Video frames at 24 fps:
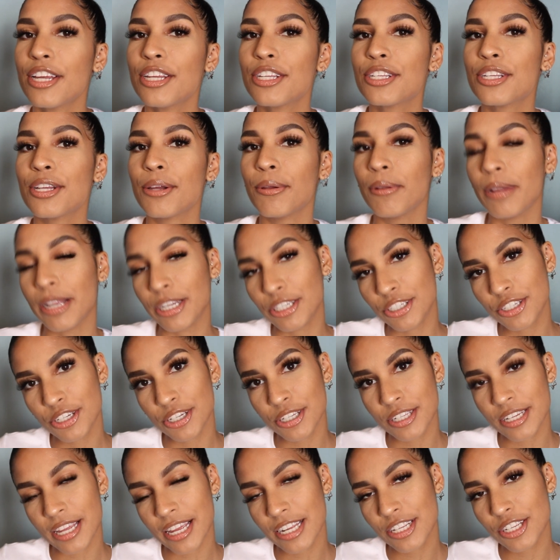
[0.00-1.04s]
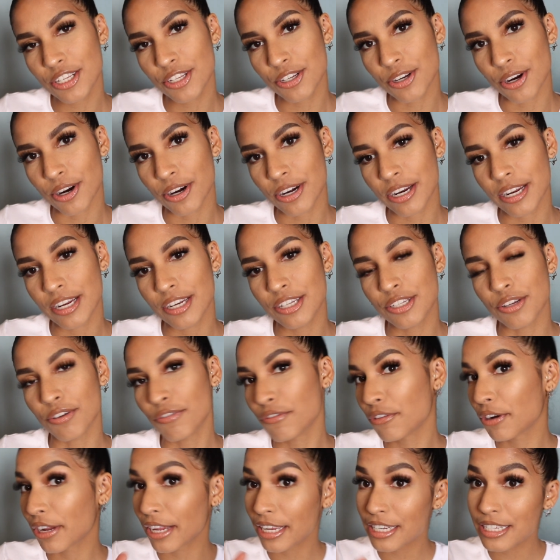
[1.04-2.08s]
So let's just get started. Don't
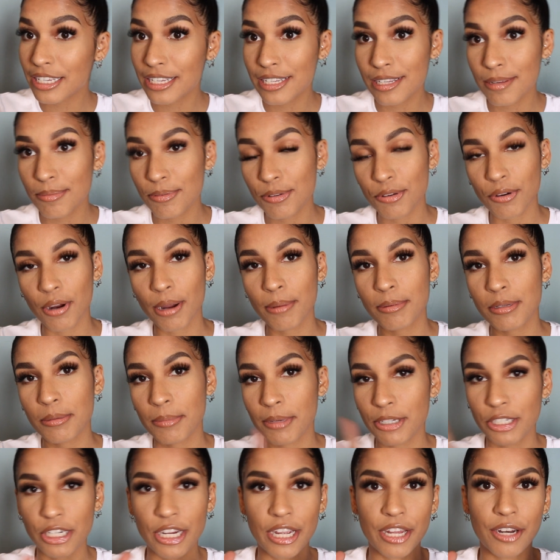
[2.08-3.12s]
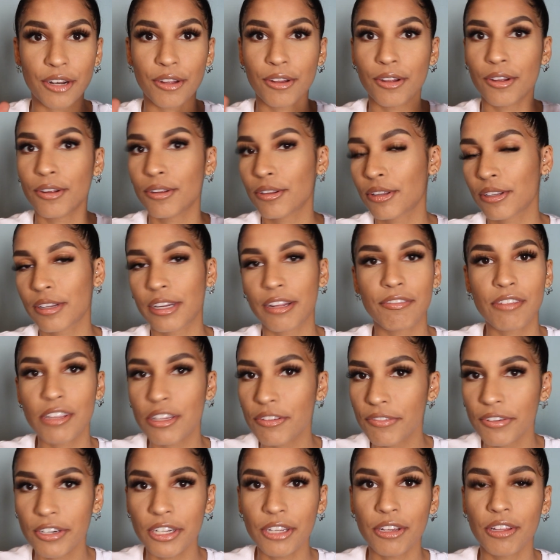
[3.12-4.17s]
forget to subscribe to my channel. Give this
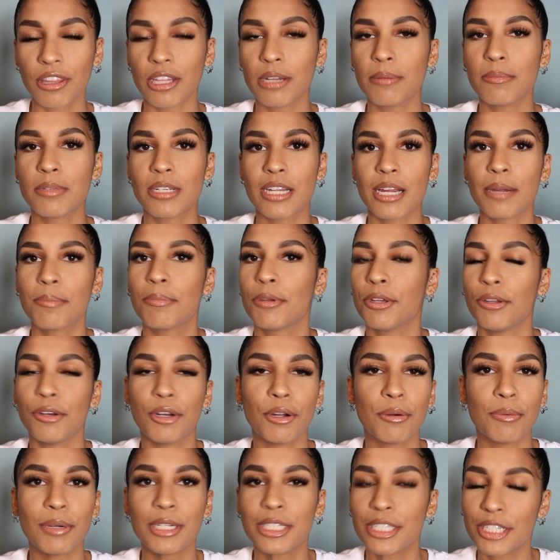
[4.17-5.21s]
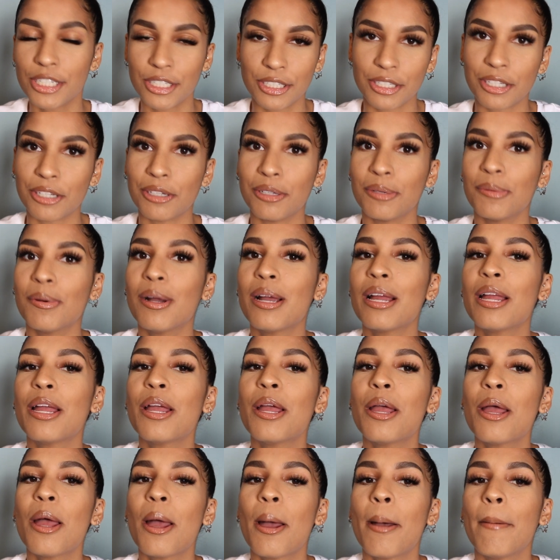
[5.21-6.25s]
video a thumbs up. You know what to do.
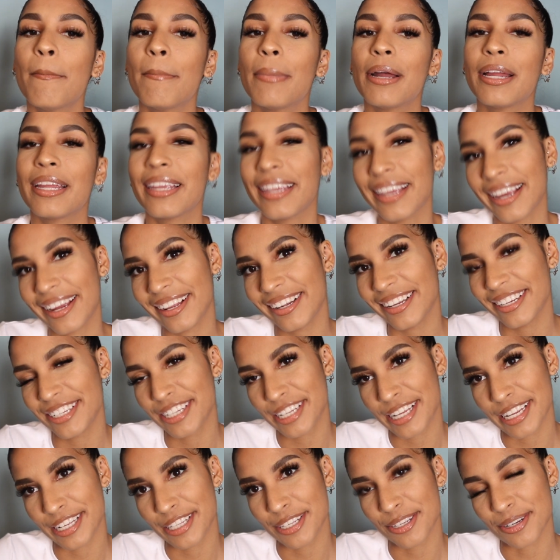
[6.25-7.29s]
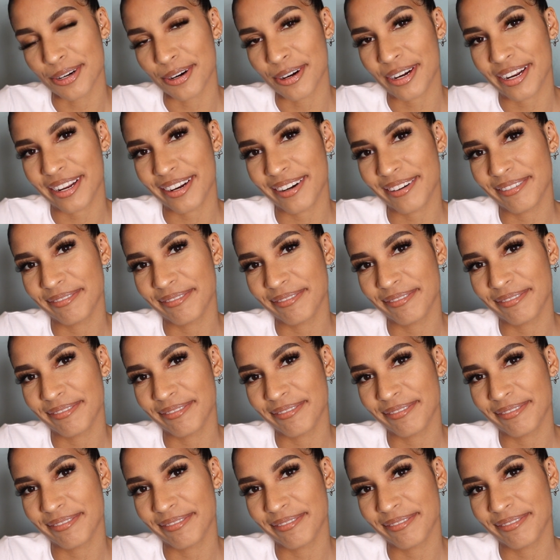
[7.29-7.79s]
But yeah, let's get started.